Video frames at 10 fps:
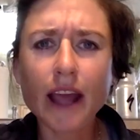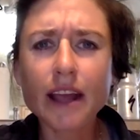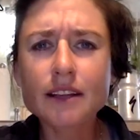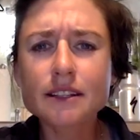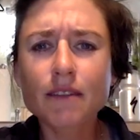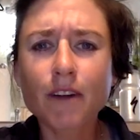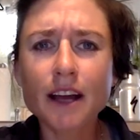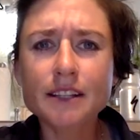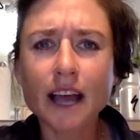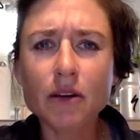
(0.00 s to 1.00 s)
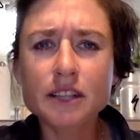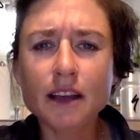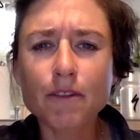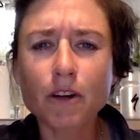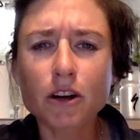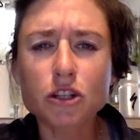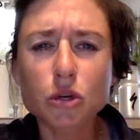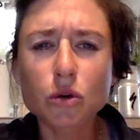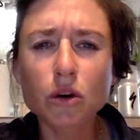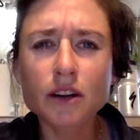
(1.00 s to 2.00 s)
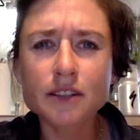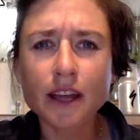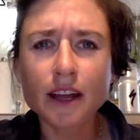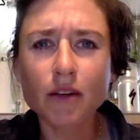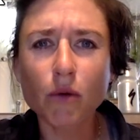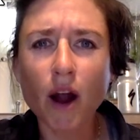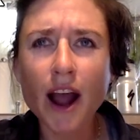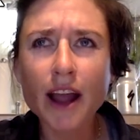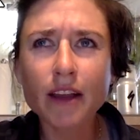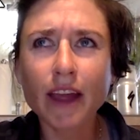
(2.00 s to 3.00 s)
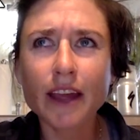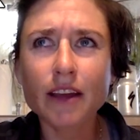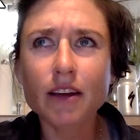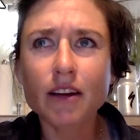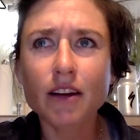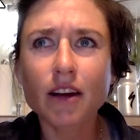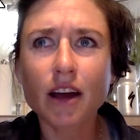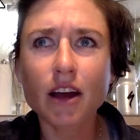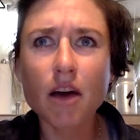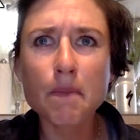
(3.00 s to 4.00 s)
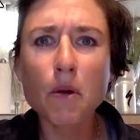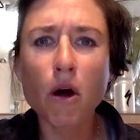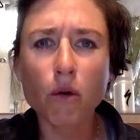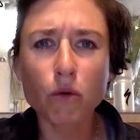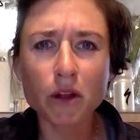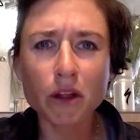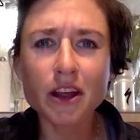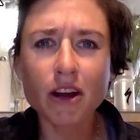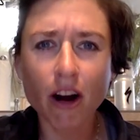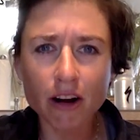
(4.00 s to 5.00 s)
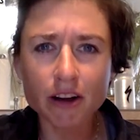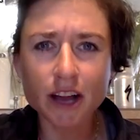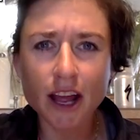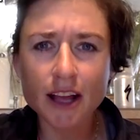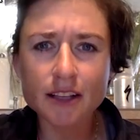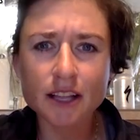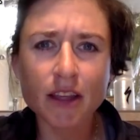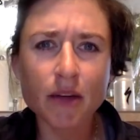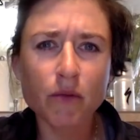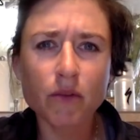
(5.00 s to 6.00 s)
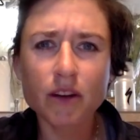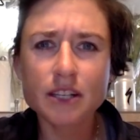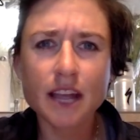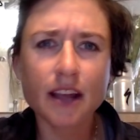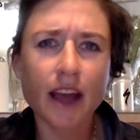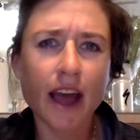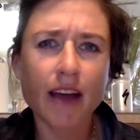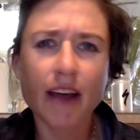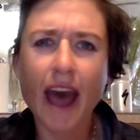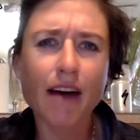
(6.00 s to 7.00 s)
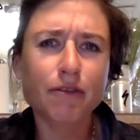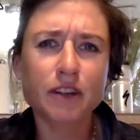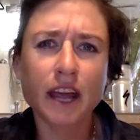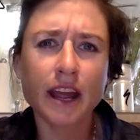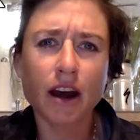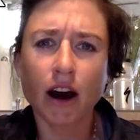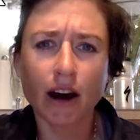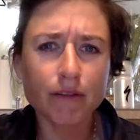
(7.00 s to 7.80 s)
I guess advice I would say for a tour is like ride like a couple really hard days and then take a half day off.